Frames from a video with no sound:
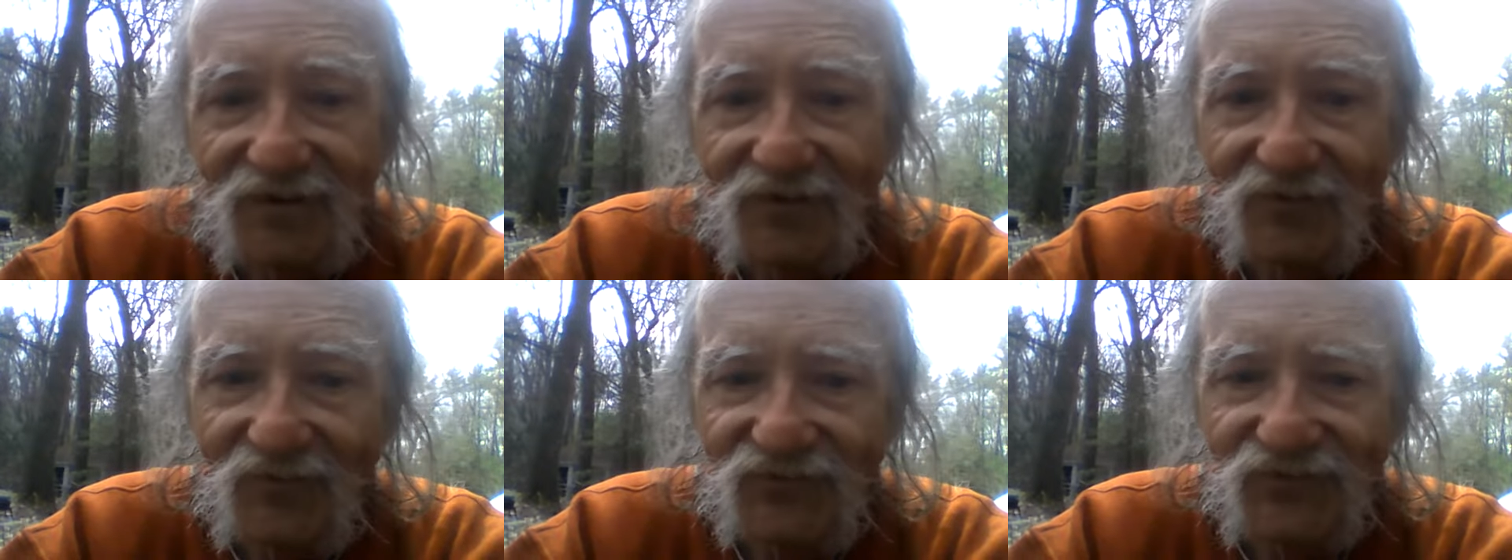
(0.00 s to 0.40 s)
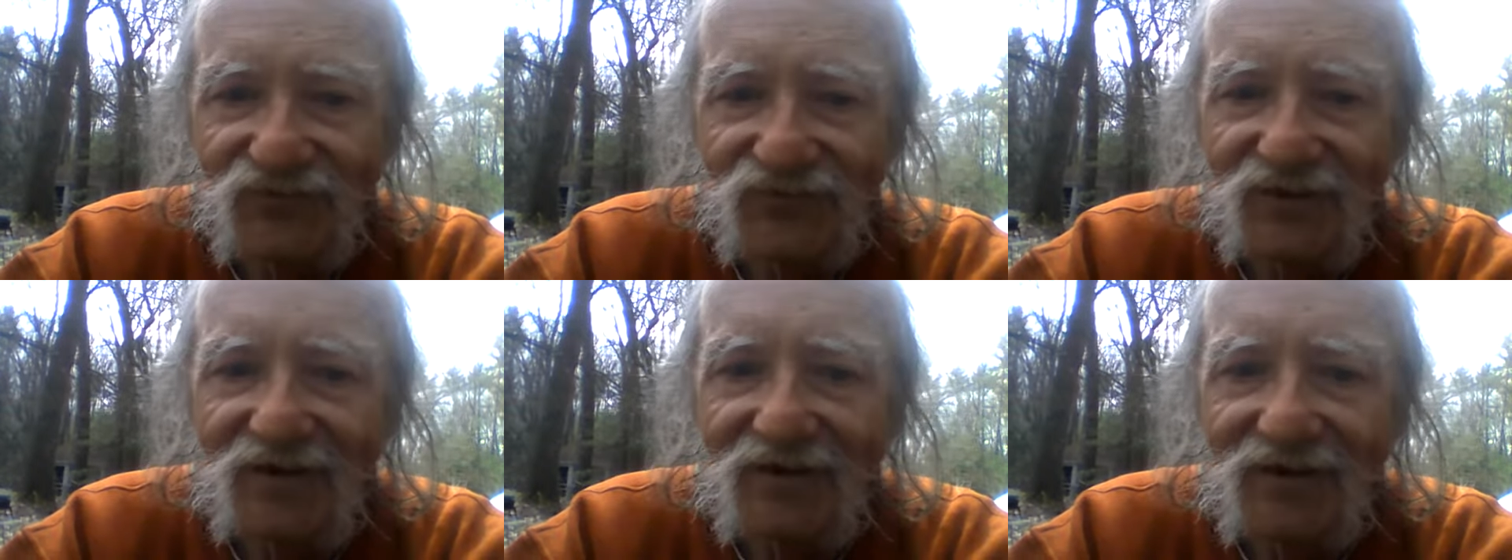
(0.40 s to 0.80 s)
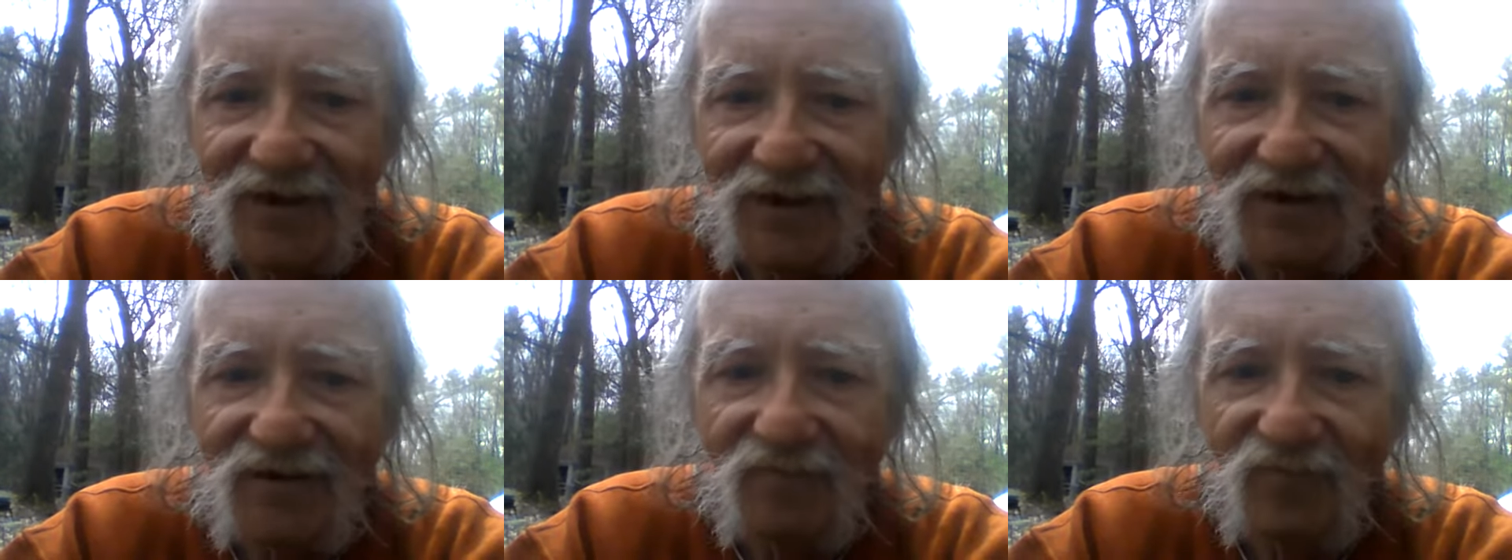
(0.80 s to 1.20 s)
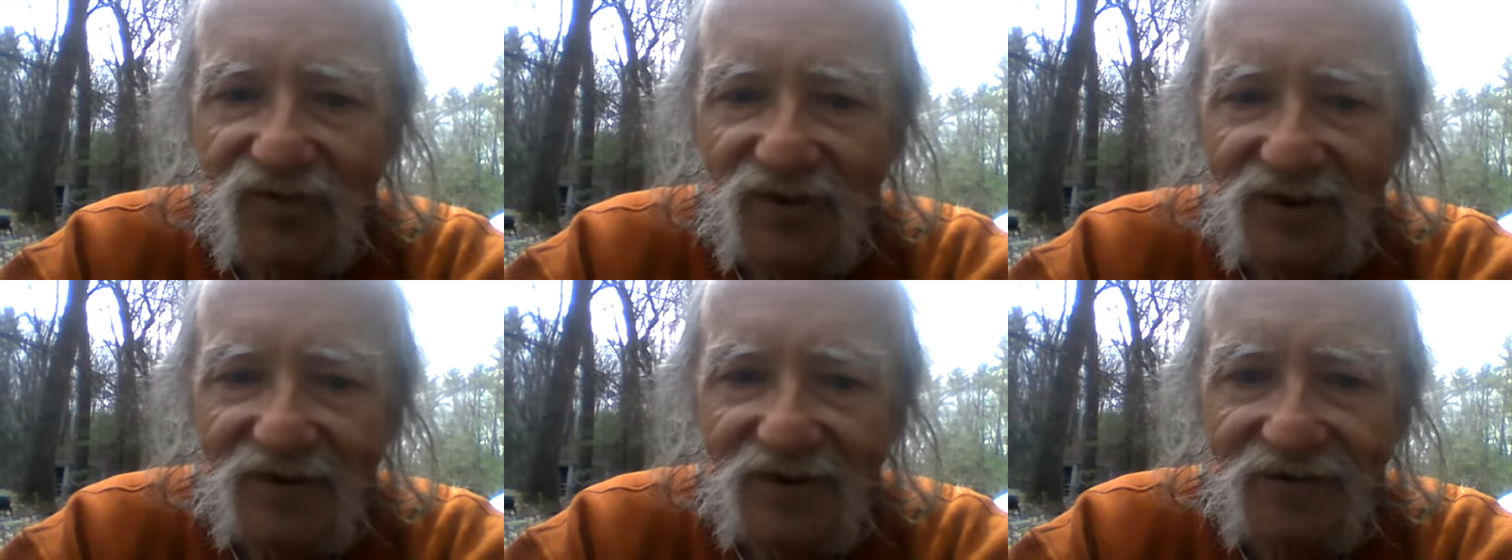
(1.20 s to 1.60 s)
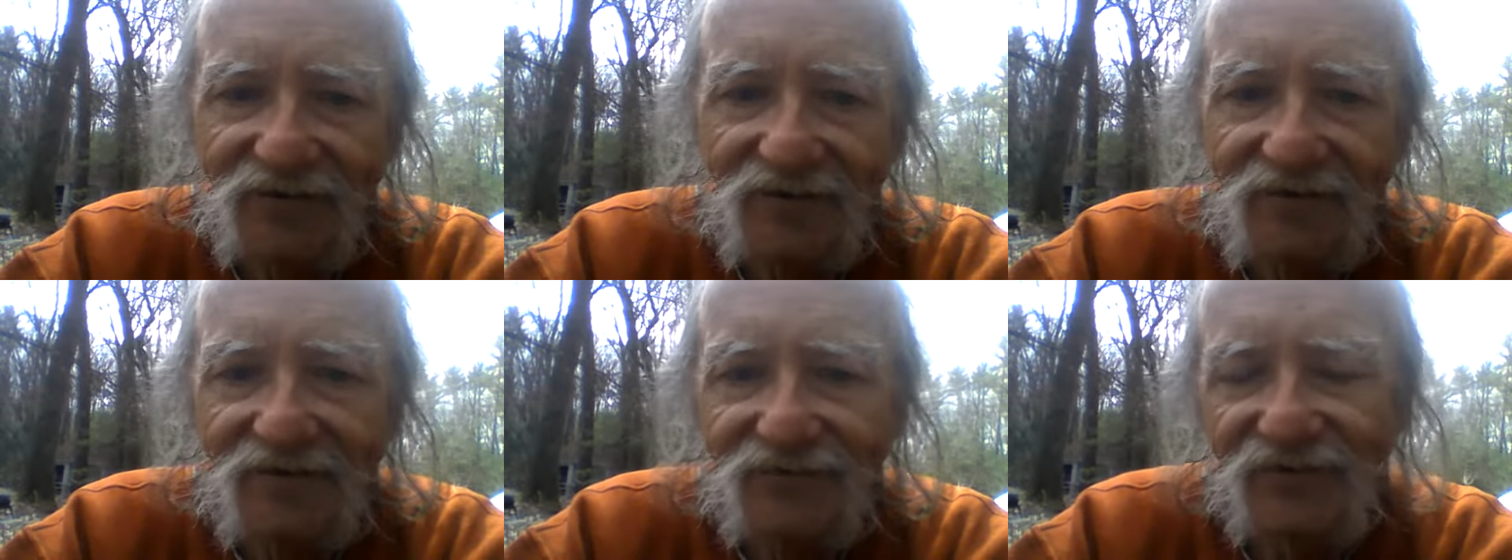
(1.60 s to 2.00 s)
which was their game plan
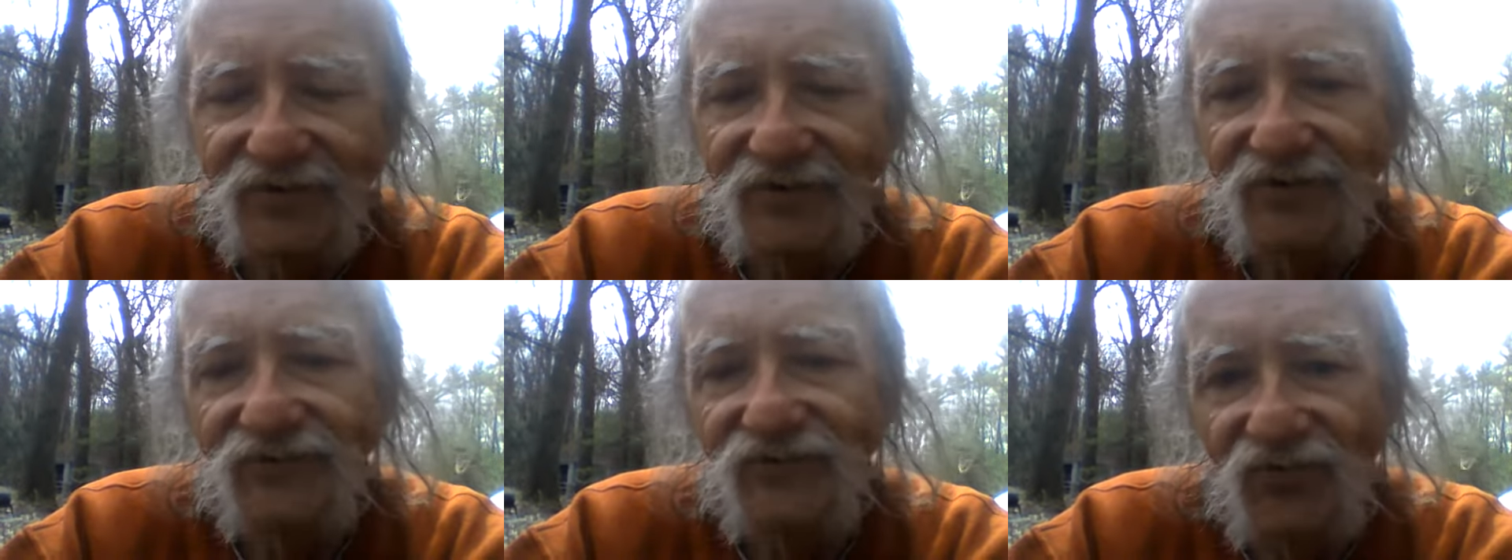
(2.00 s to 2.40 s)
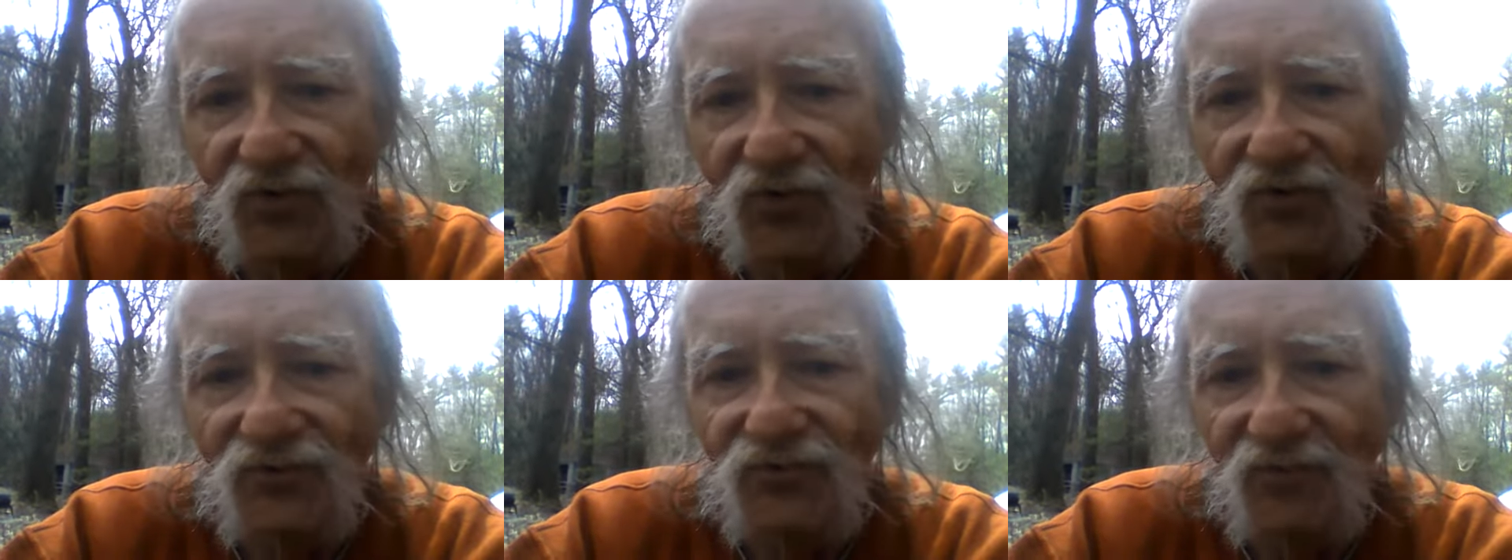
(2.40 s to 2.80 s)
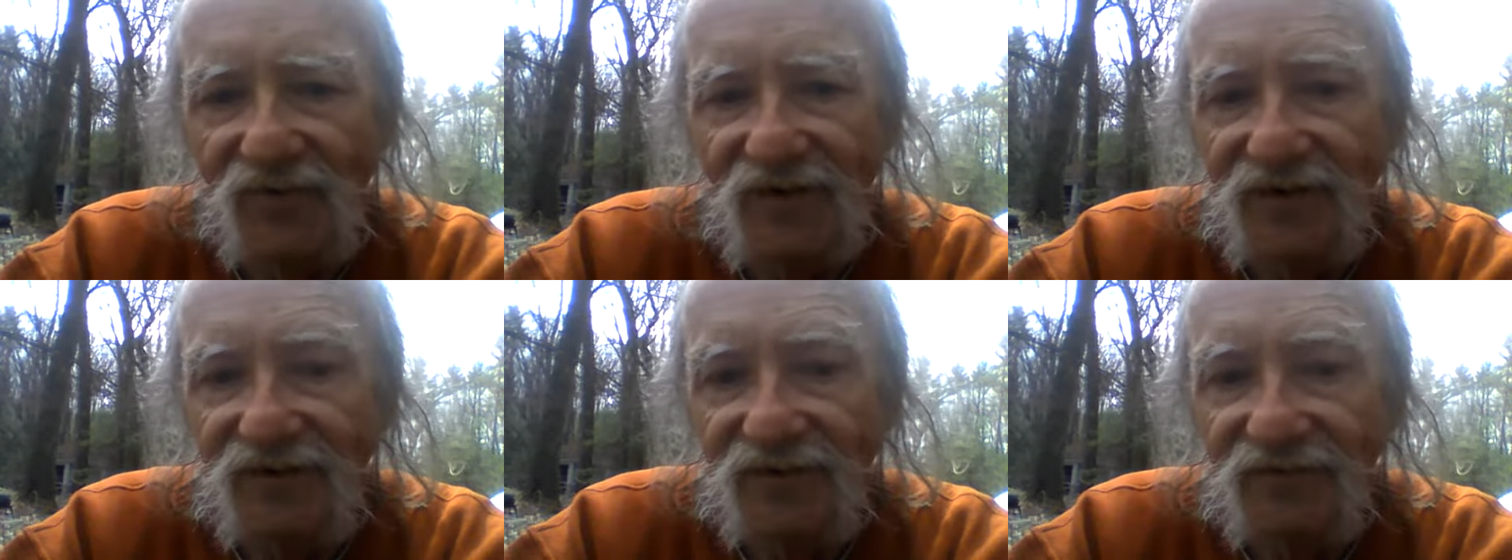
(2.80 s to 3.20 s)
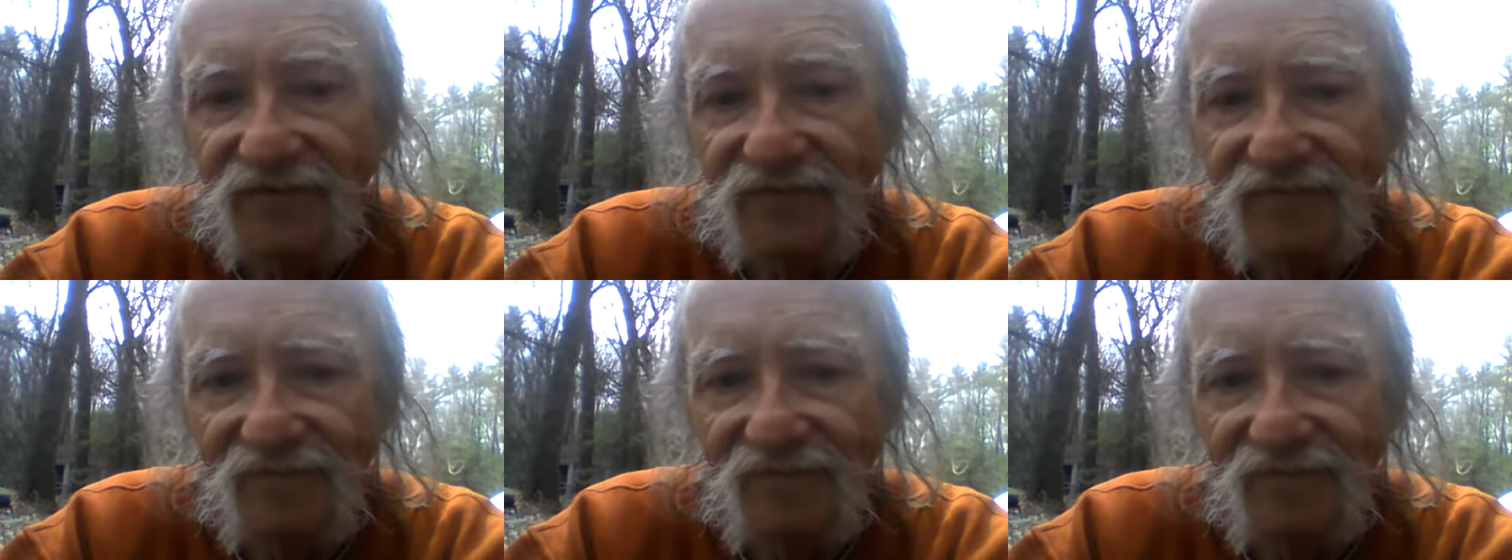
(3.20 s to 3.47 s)
to control humanity.